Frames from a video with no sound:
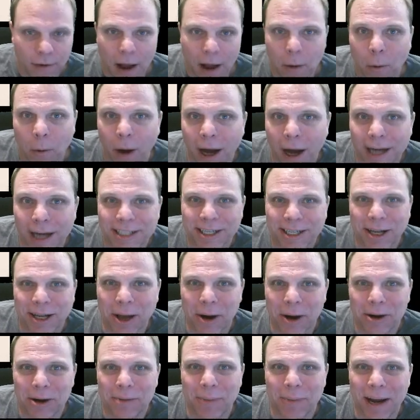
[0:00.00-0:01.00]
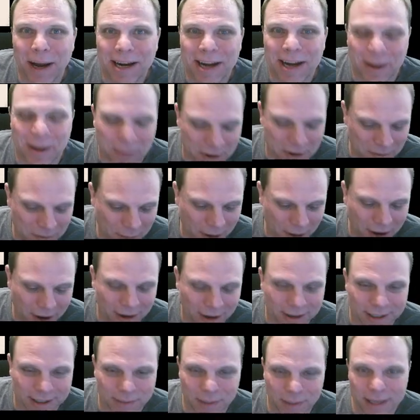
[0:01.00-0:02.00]
wanted to go to my number of
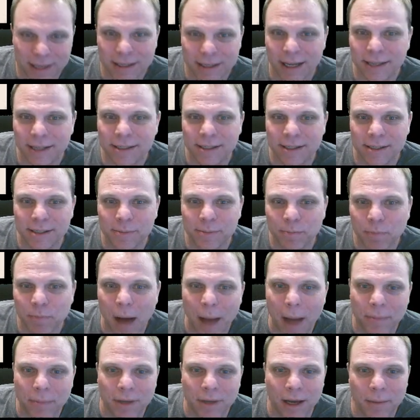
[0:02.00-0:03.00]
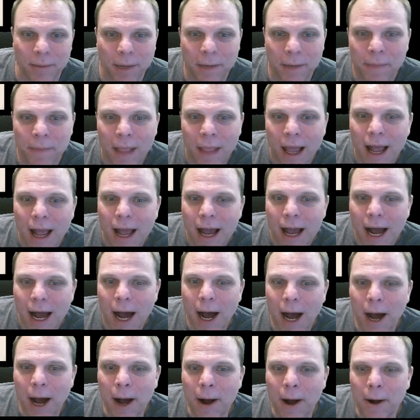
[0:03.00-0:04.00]
particles, my dust just popped on me.
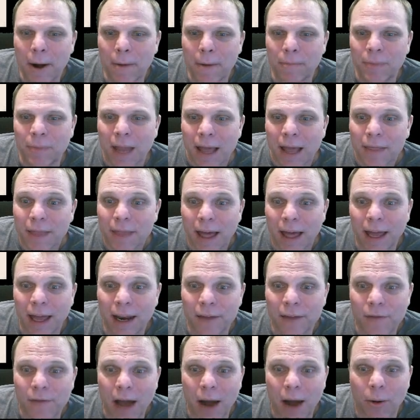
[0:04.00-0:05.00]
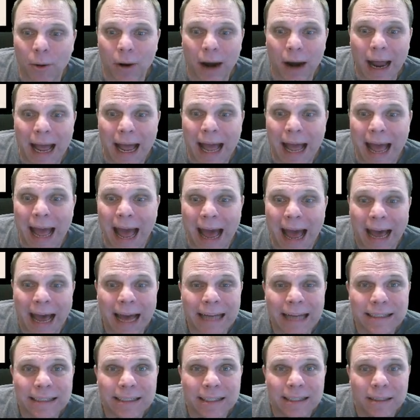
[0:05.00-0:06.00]
Then if I were
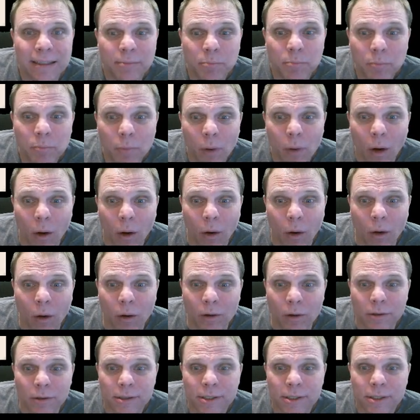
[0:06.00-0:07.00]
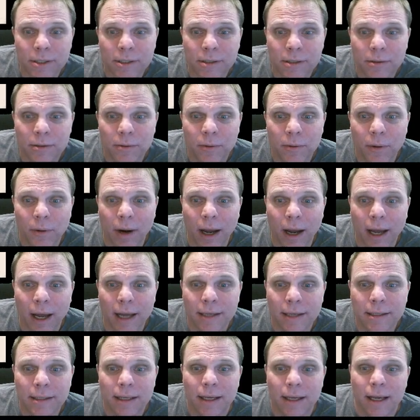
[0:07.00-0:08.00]
at moles,
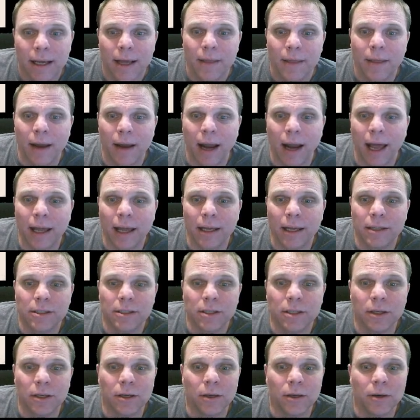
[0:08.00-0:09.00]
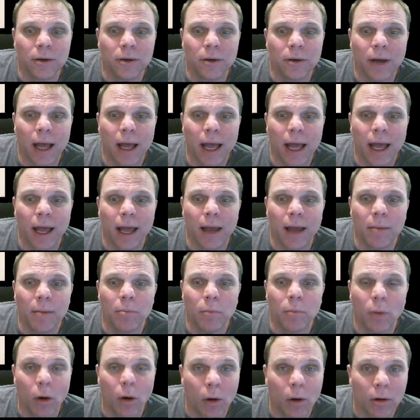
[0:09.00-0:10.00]
right, then I could do a
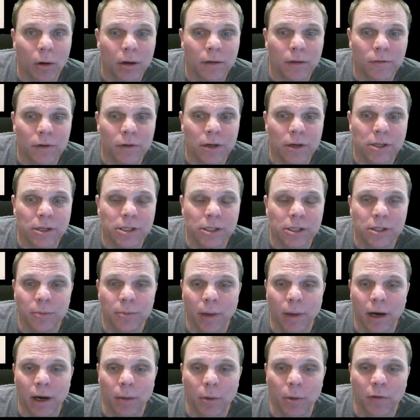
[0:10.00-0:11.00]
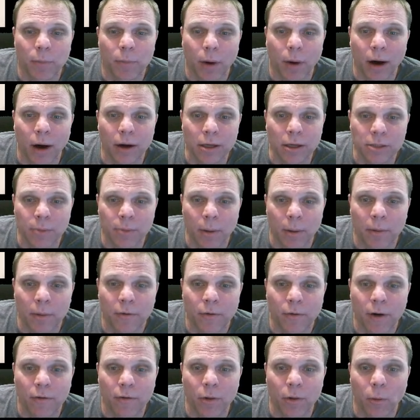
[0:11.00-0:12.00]
mole conversion to my number of particles. Remember,
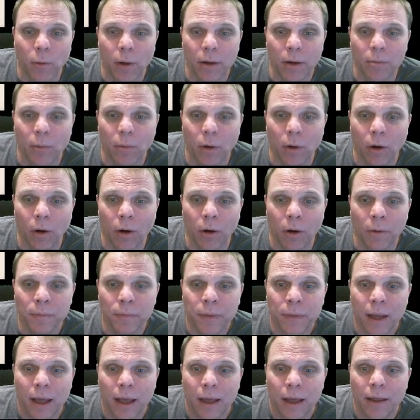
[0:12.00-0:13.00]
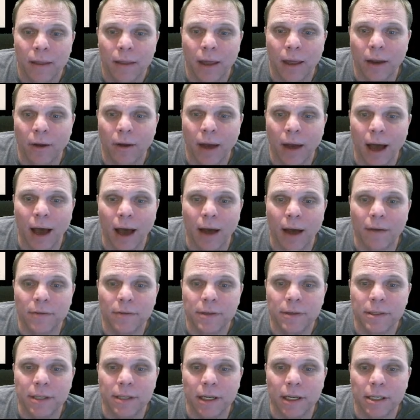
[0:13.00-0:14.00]
for every 1 mole that you have
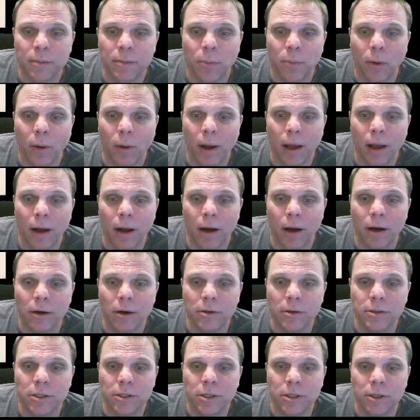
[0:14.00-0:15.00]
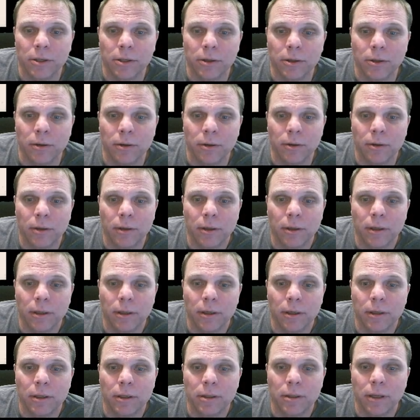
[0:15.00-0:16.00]

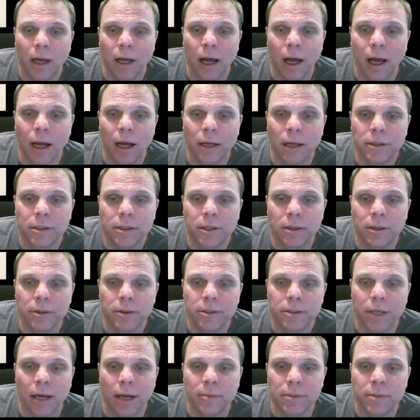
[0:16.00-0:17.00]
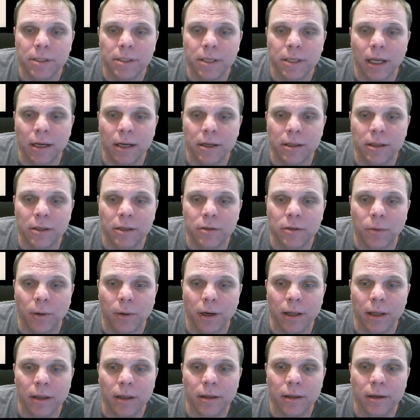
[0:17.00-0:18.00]
6.022 times 10 to the
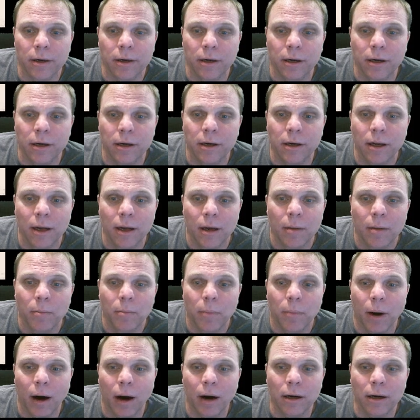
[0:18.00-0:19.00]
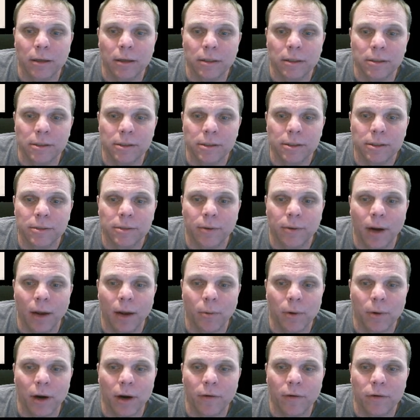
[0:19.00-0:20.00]
23rd particles,
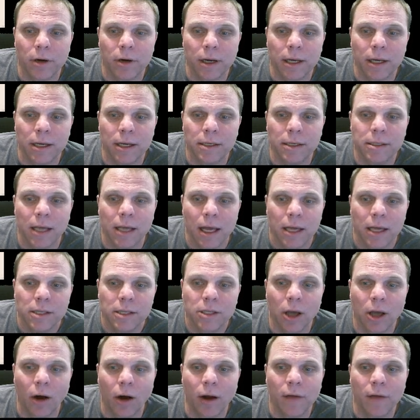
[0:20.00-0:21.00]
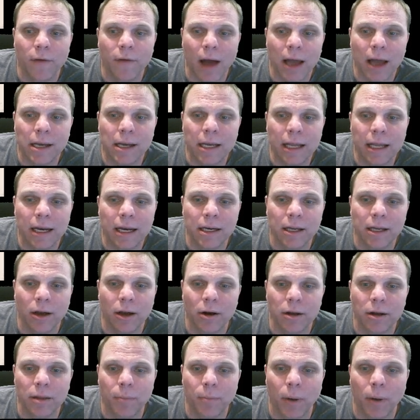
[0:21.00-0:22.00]
right, whatever it is. So if I needed to
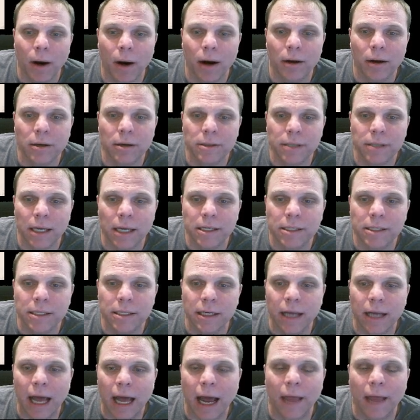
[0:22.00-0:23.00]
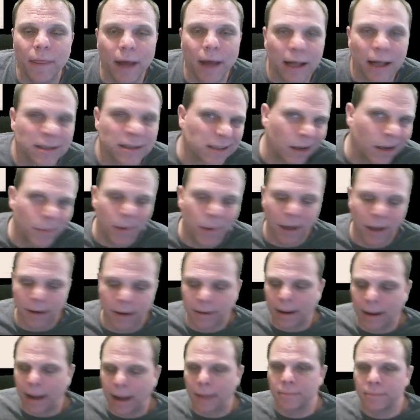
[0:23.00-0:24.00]
go to the particles, I just need to add that step in.
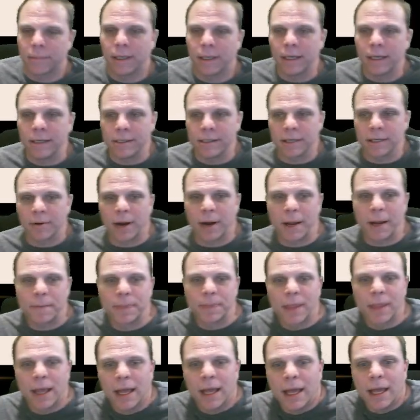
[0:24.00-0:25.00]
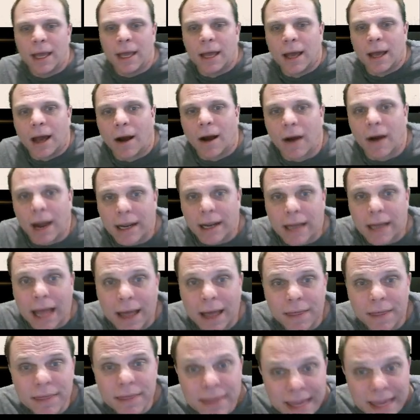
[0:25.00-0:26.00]
Easy, right? All right,
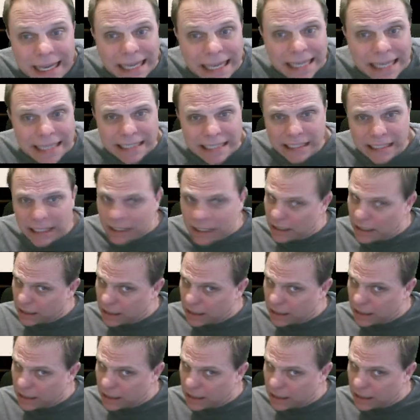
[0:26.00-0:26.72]
and then